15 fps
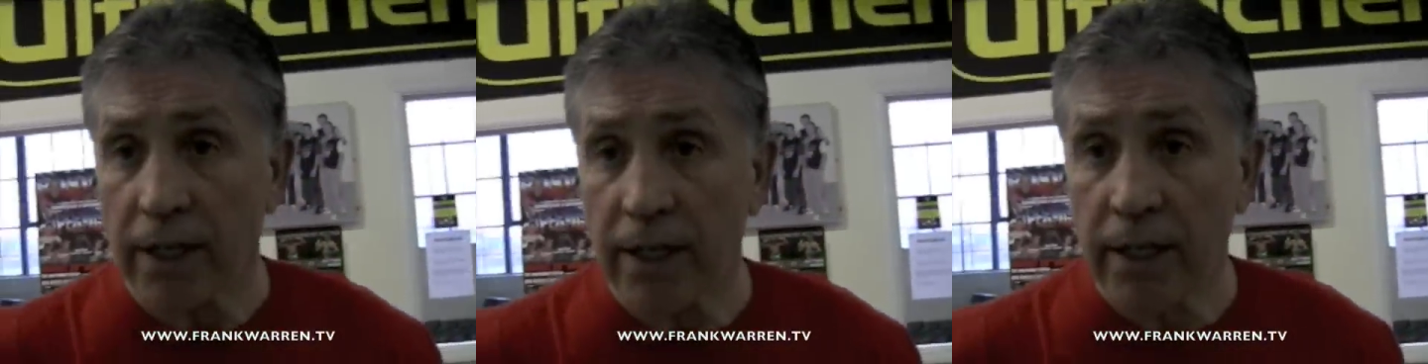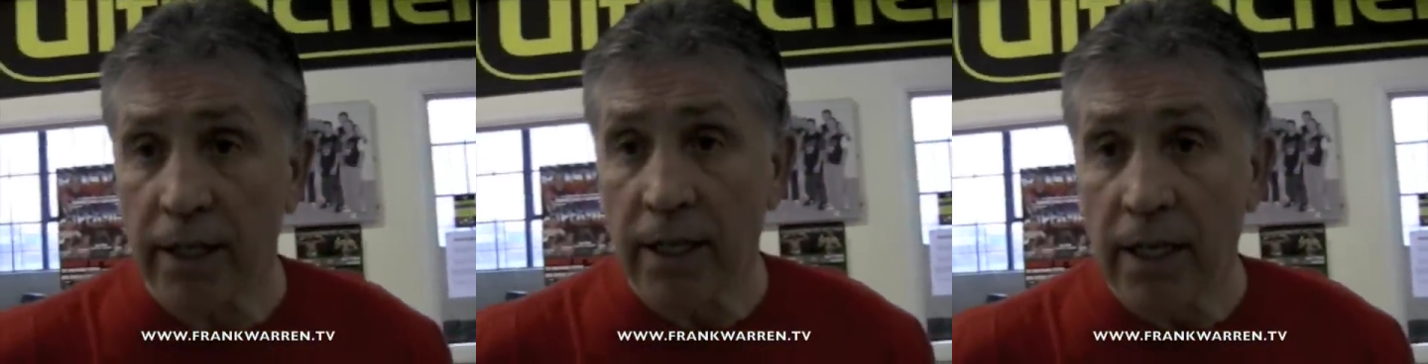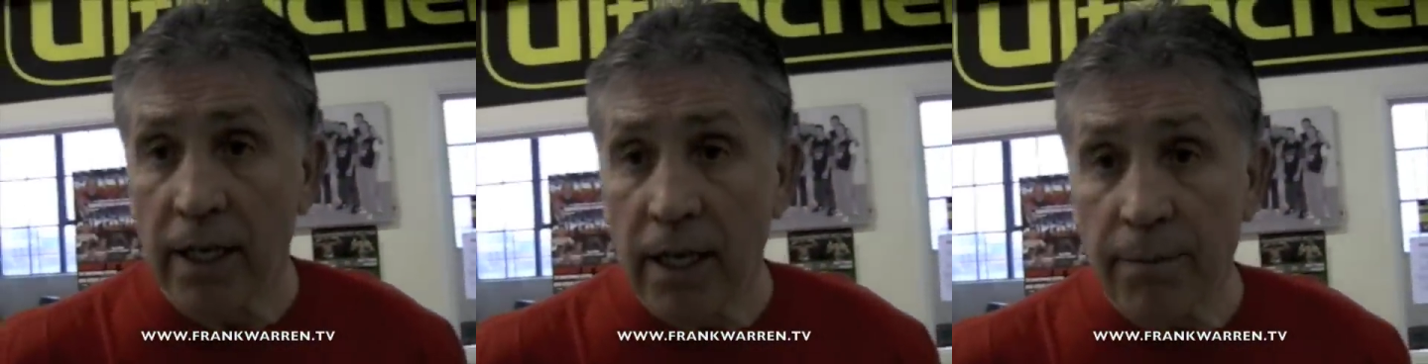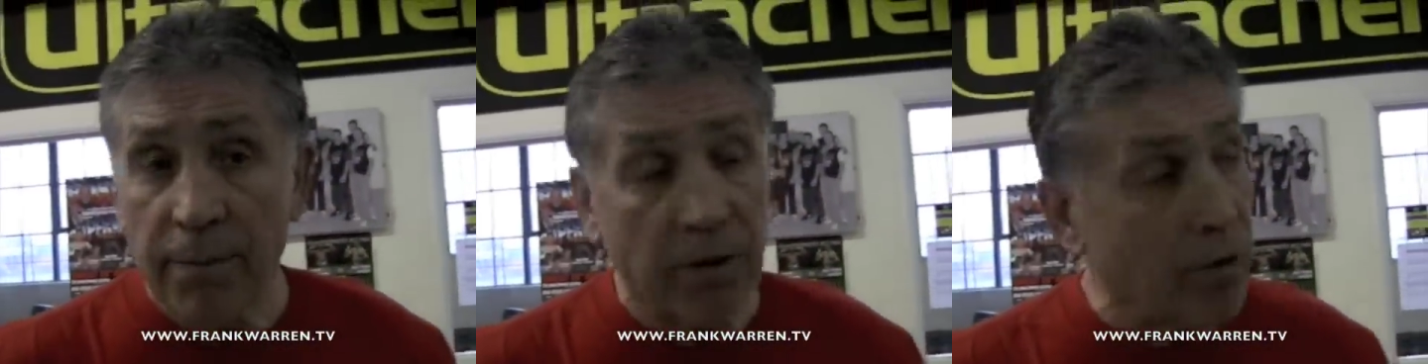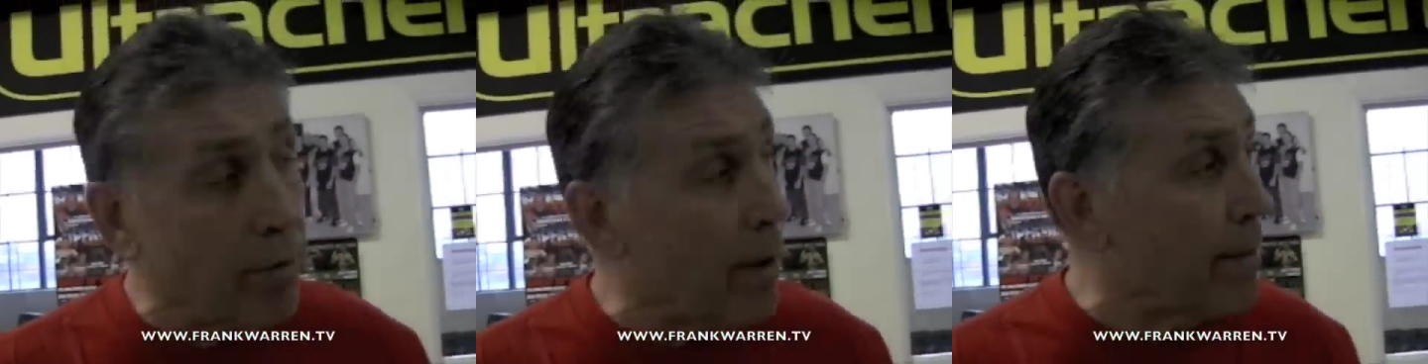
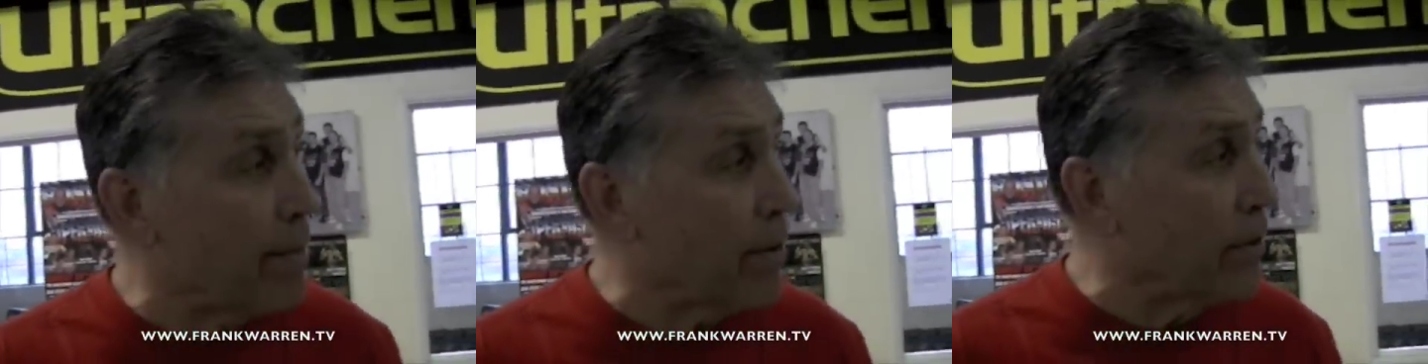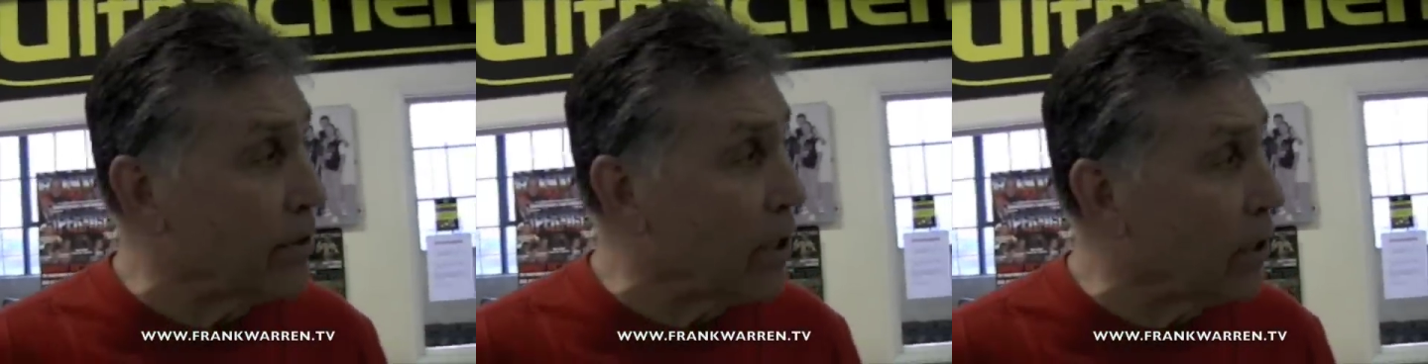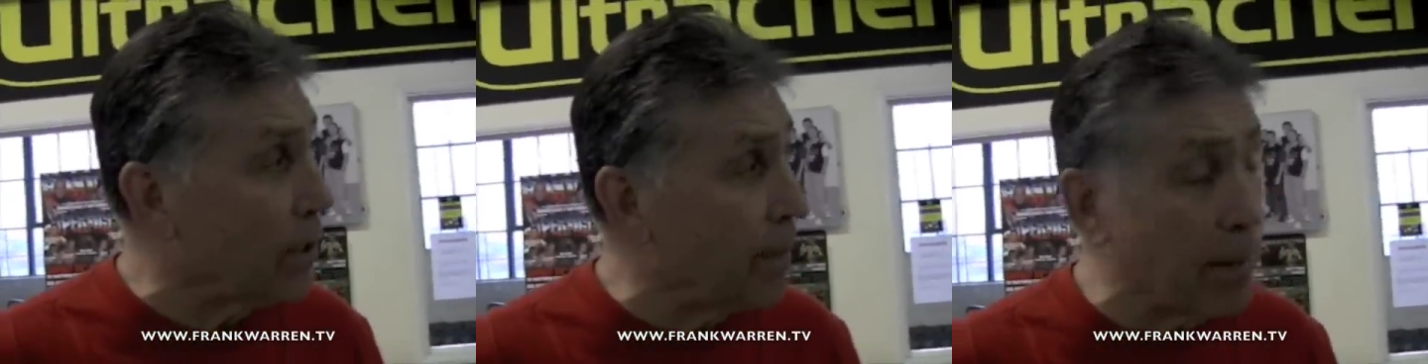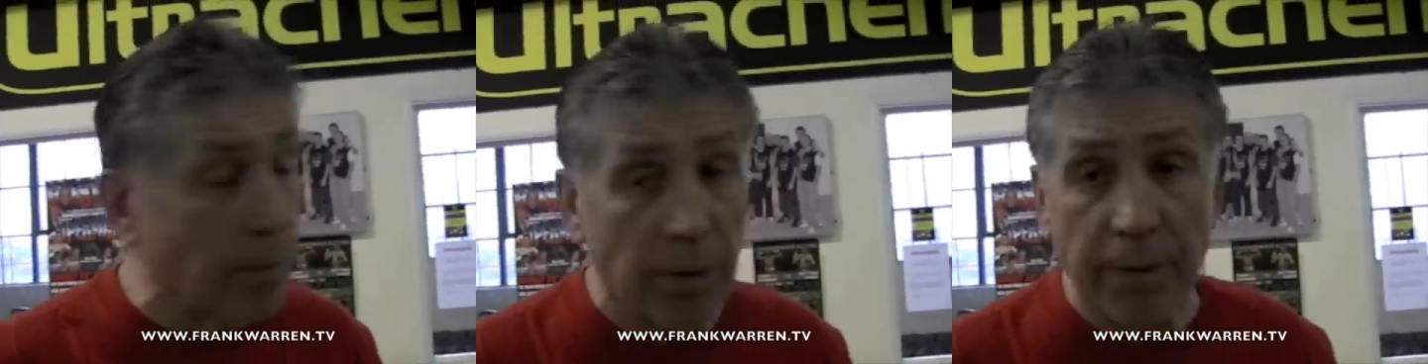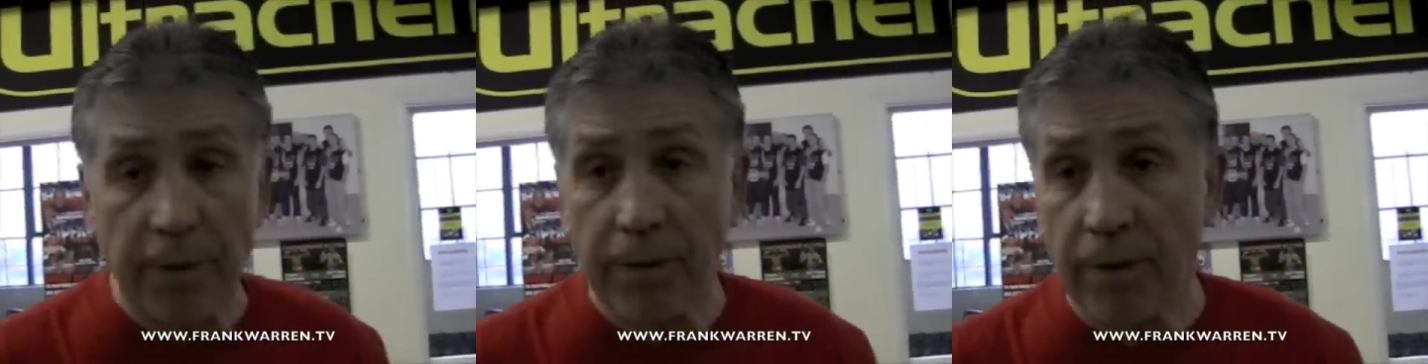But remember, he's only
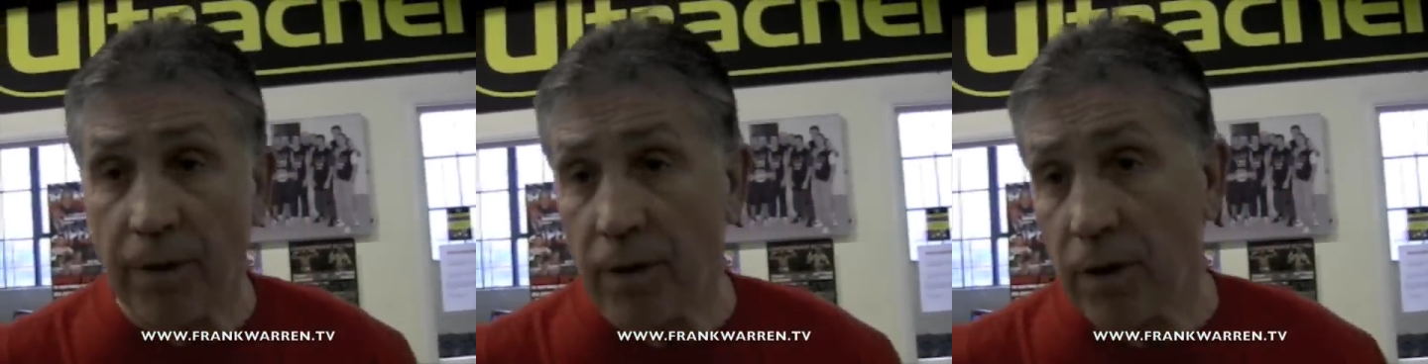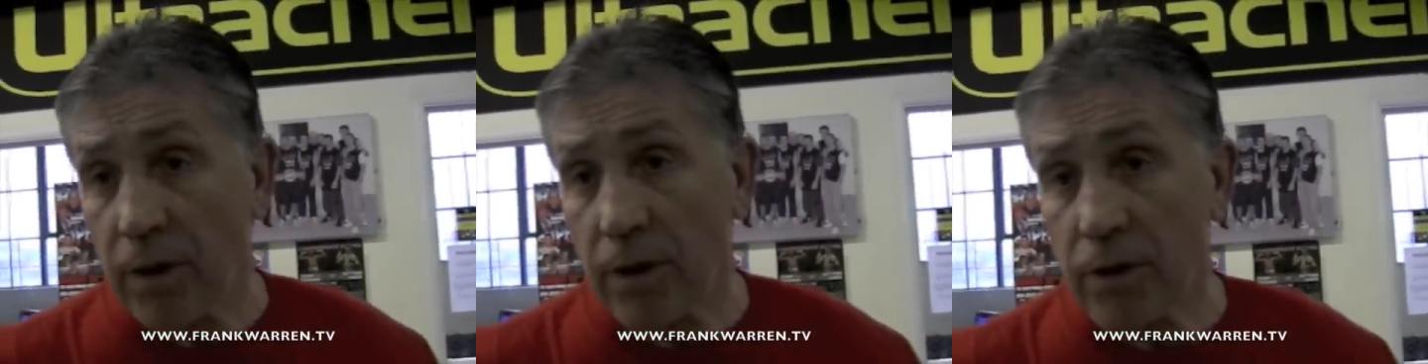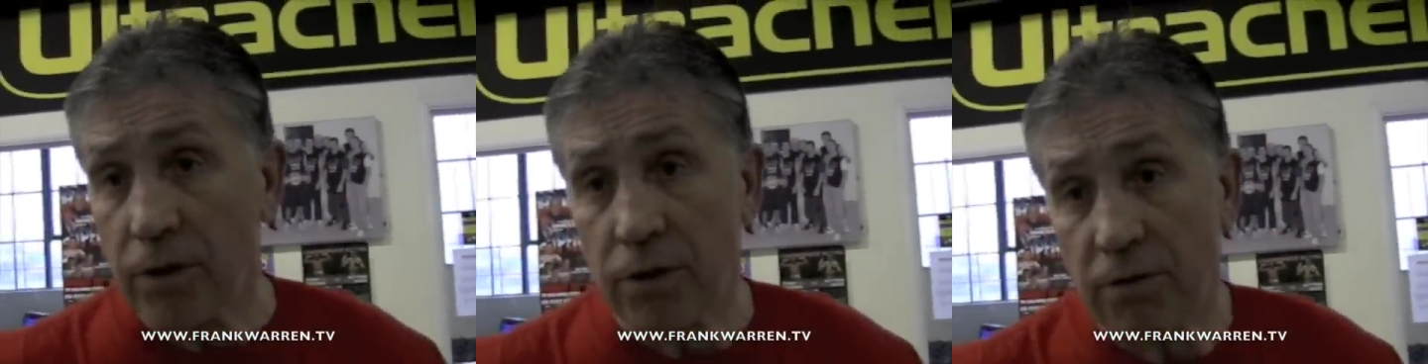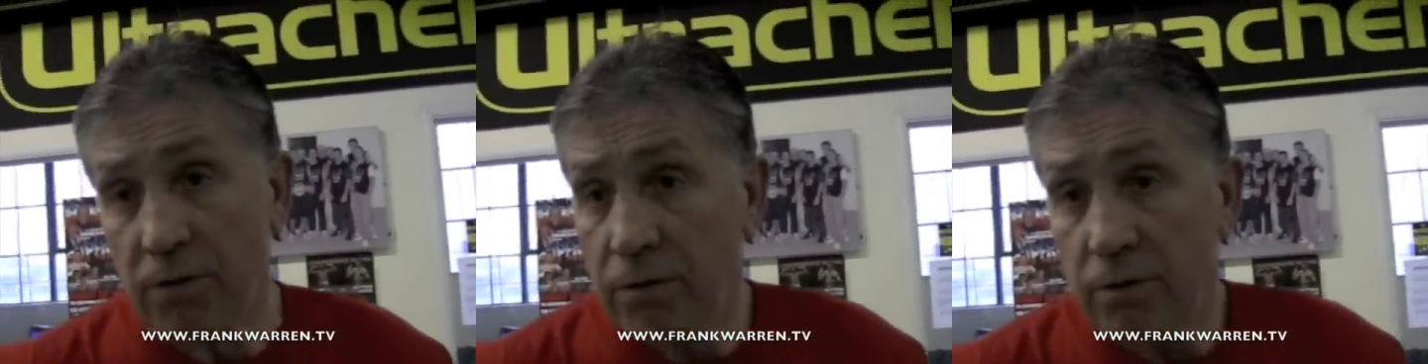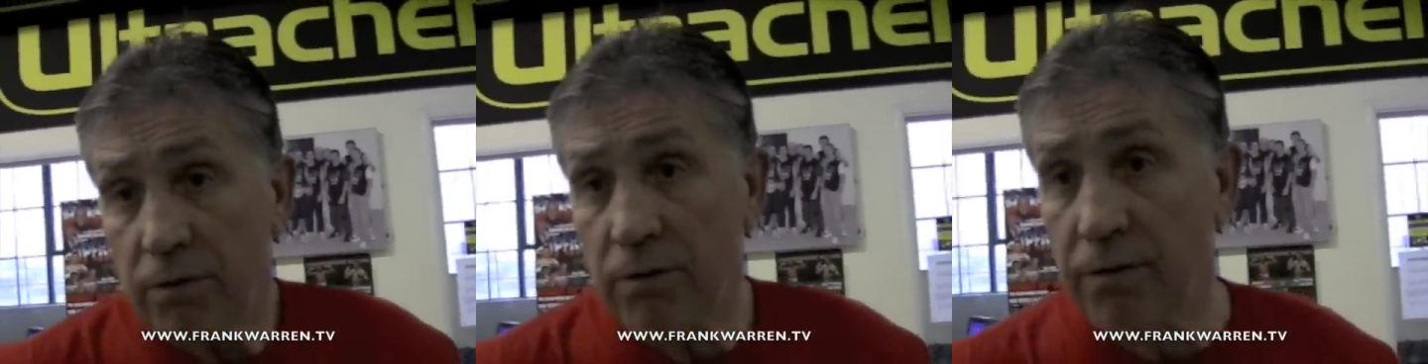been with
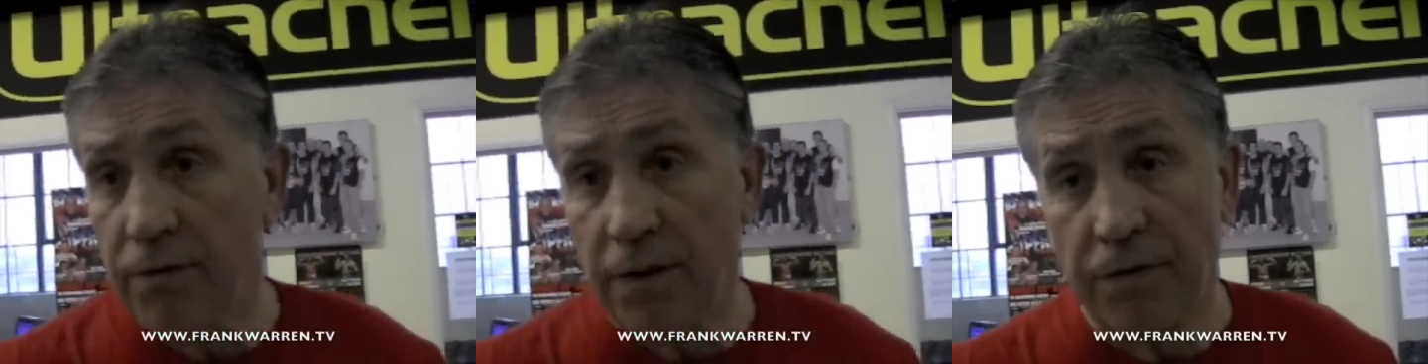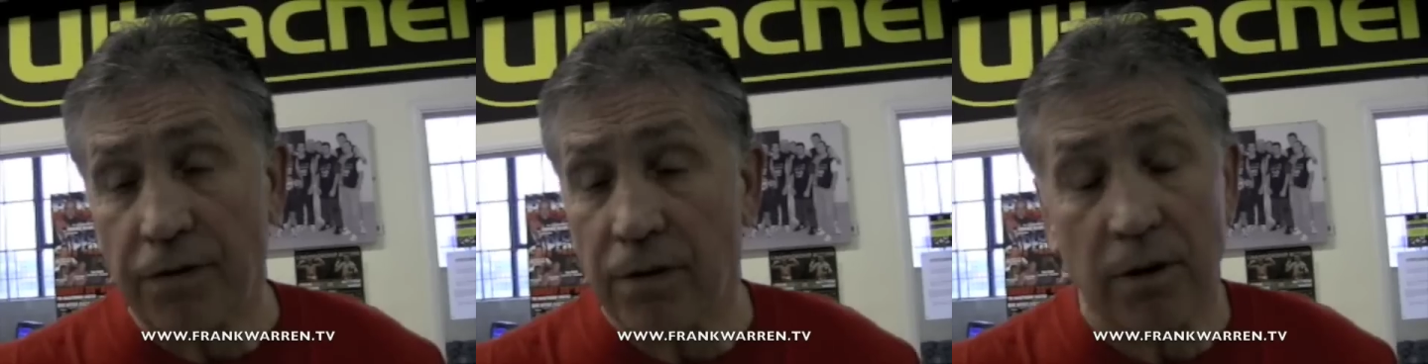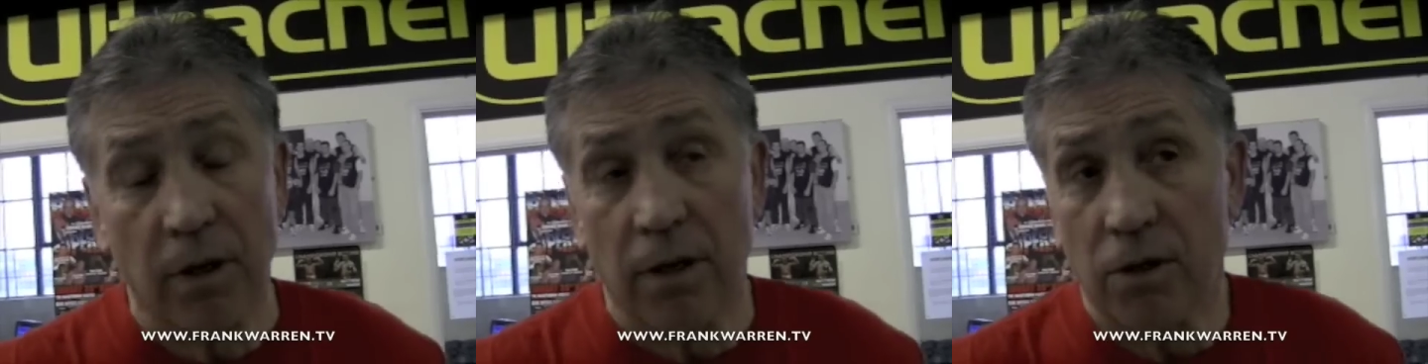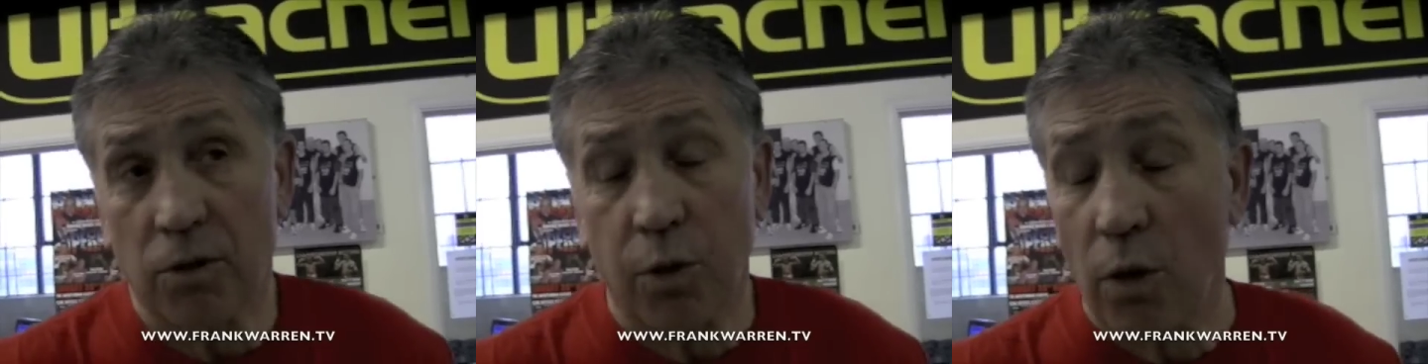me uh,